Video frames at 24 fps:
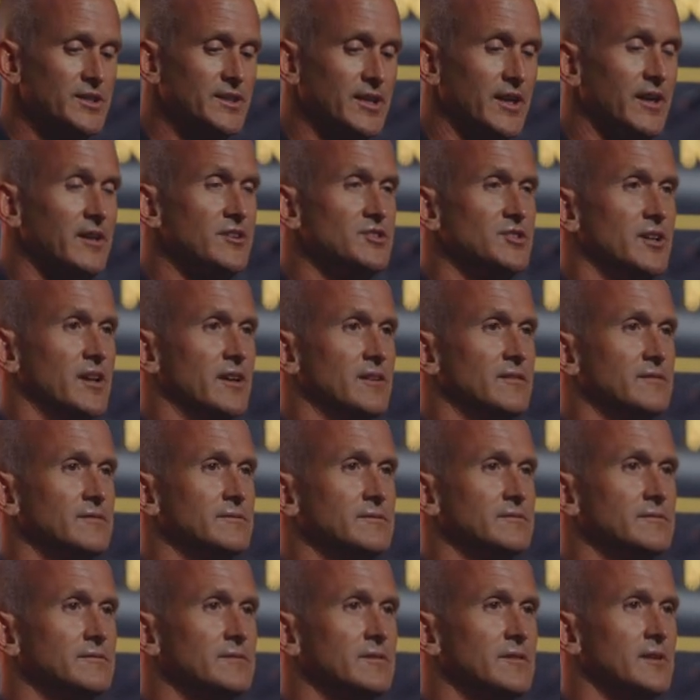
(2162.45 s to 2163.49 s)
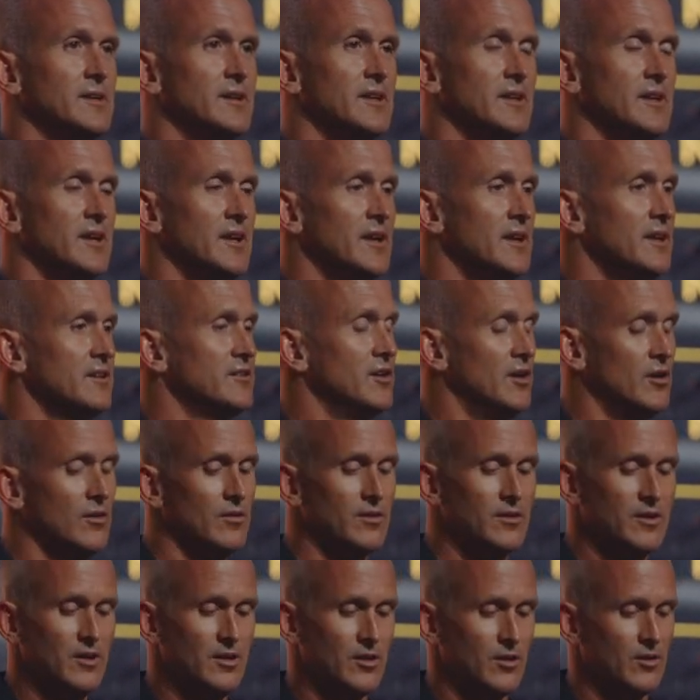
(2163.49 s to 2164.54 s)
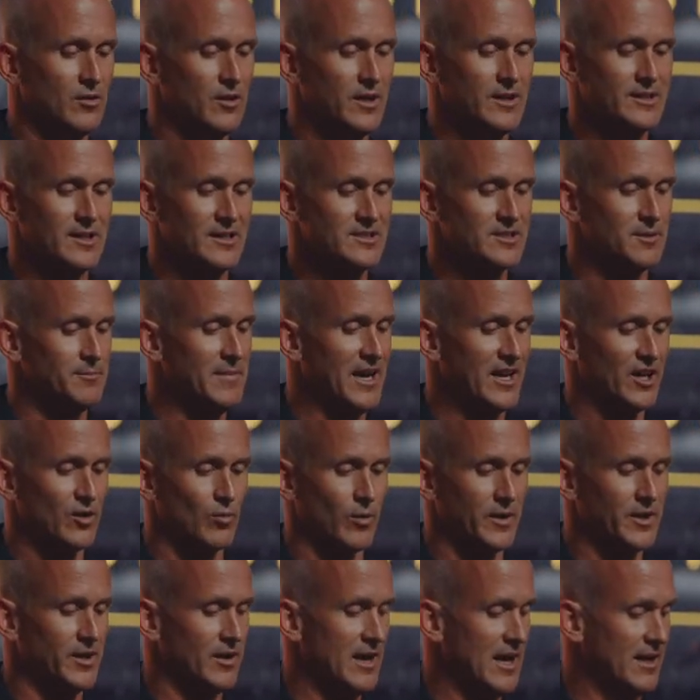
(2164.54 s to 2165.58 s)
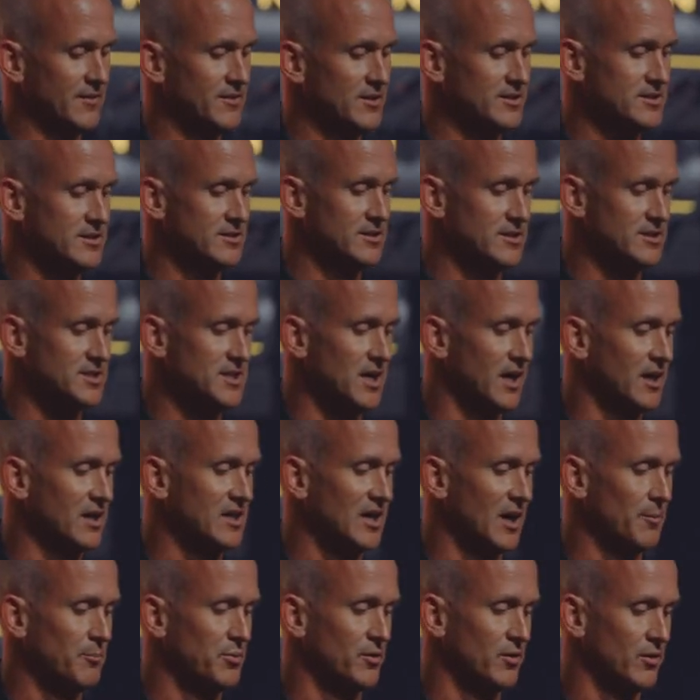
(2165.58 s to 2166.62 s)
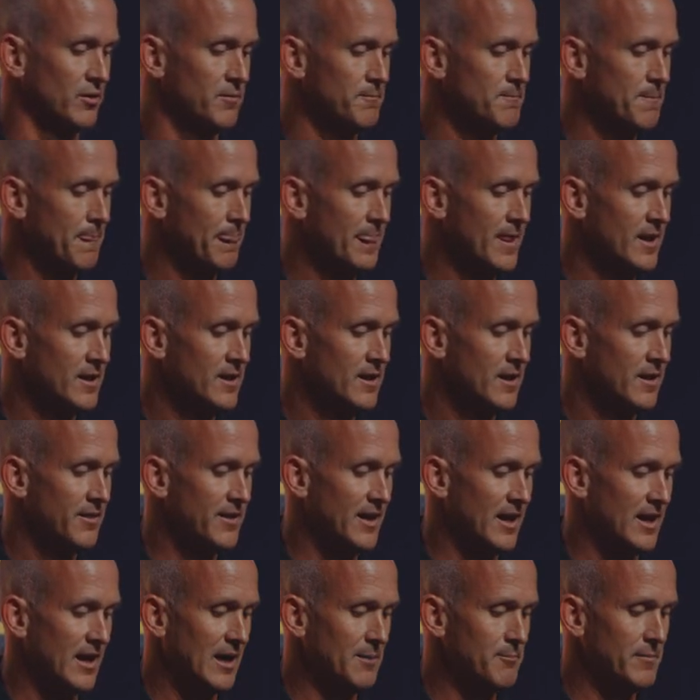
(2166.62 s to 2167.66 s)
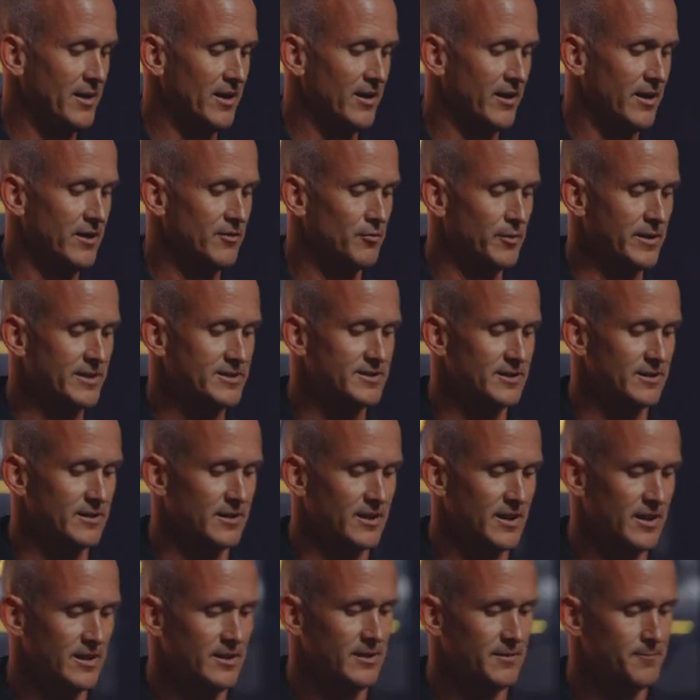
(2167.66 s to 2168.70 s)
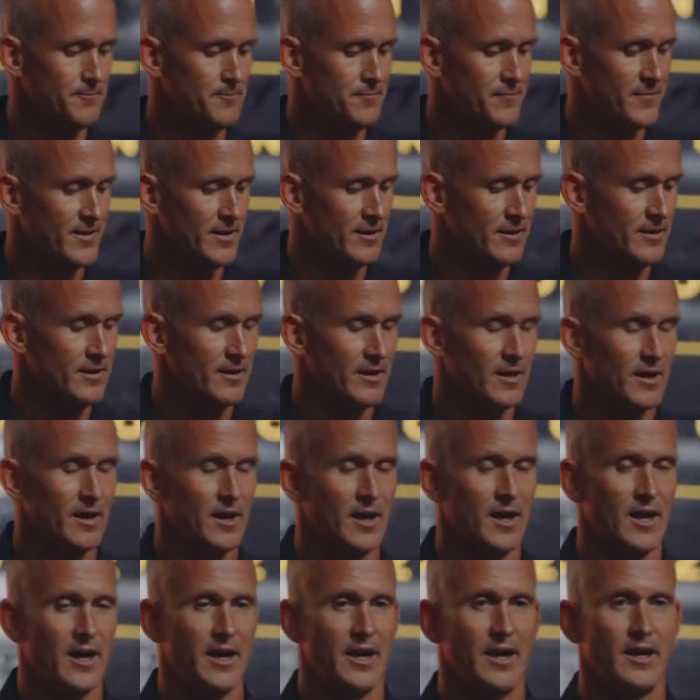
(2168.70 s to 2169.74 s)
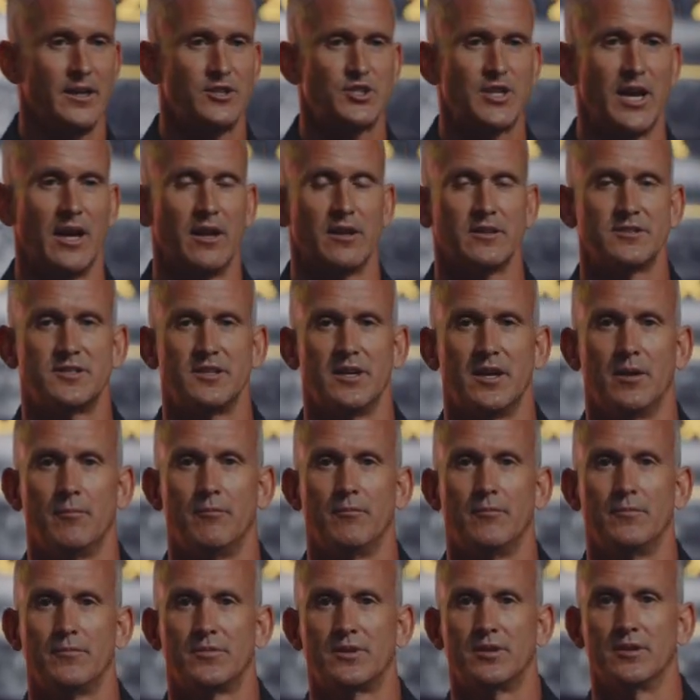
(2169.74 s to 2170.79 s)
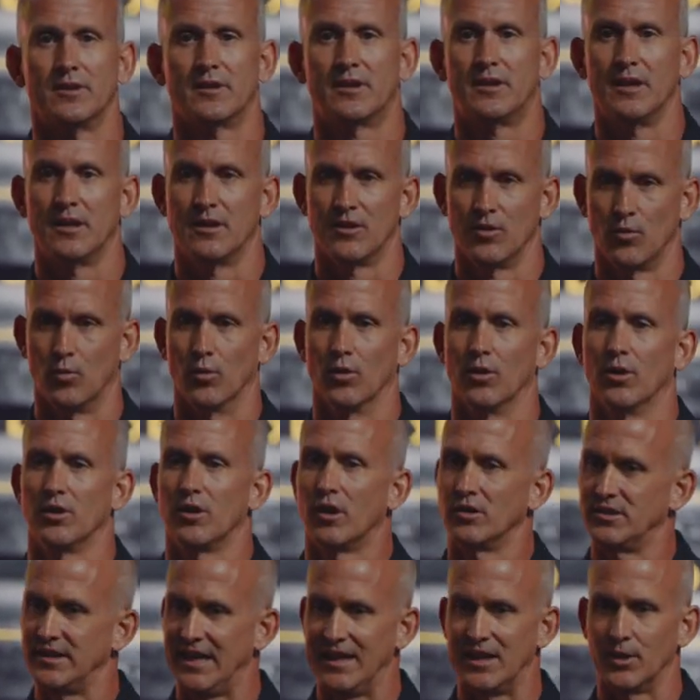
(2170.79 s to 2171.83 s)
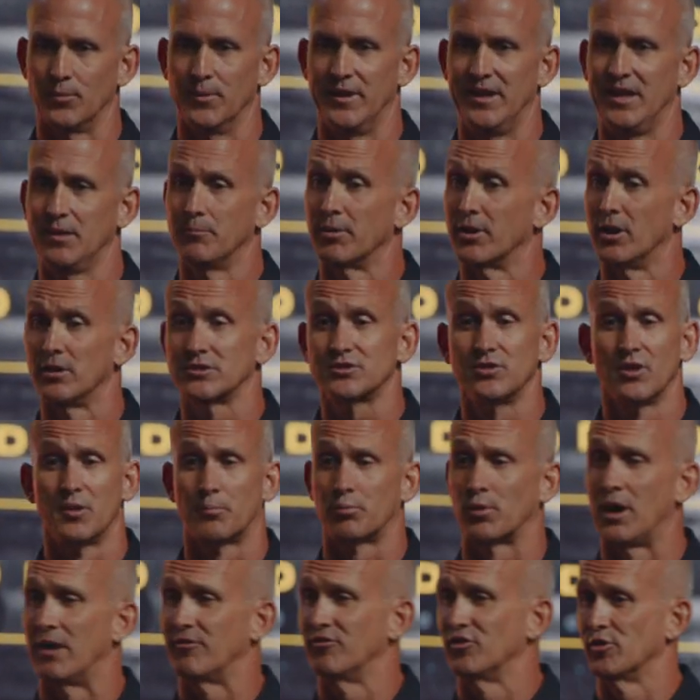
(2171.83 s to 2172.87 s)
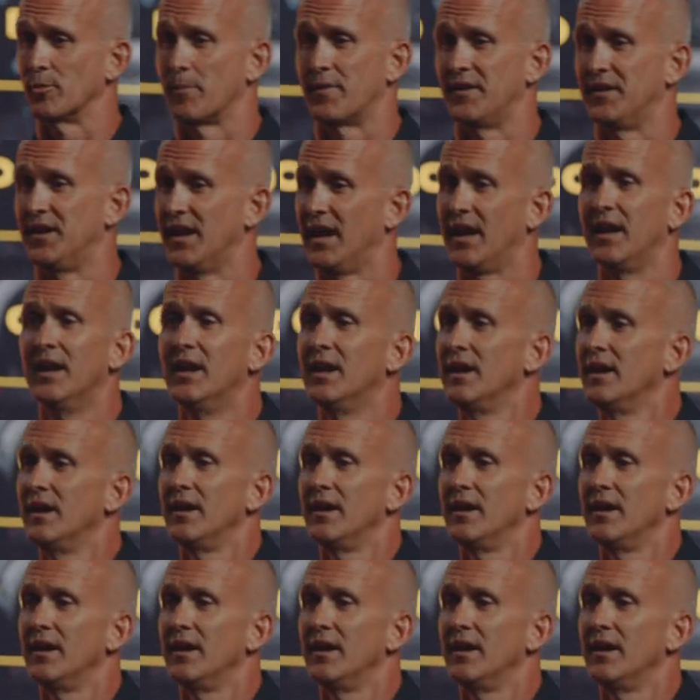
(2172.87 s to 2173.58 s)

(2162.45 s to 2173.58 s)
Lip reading: teaching. So, you know, it doesn't matter where you're at. This young couple that I married recently, I challenged them to get in the word, our daily reading, but also the proverb of the day.